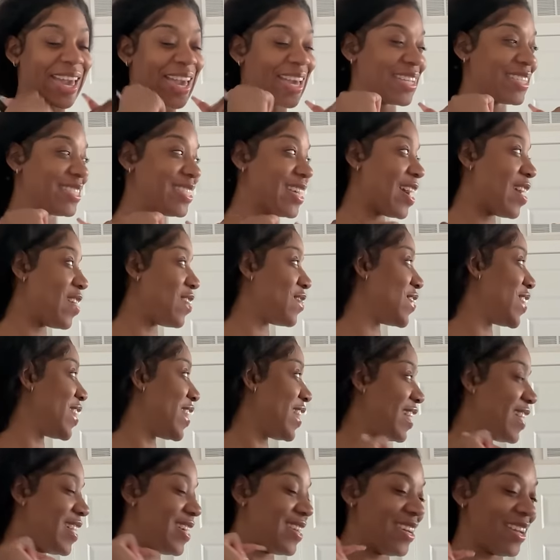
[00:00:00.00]
at y'all with
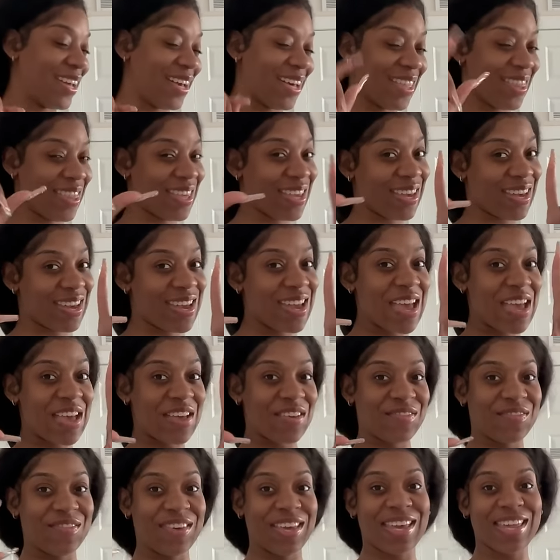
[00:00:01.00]
another
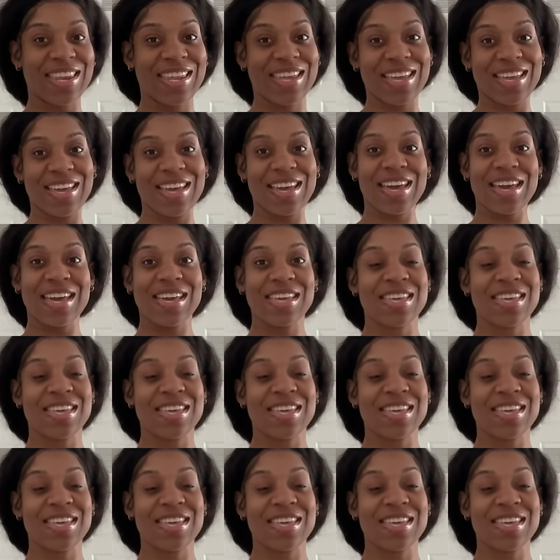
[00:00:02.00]
video.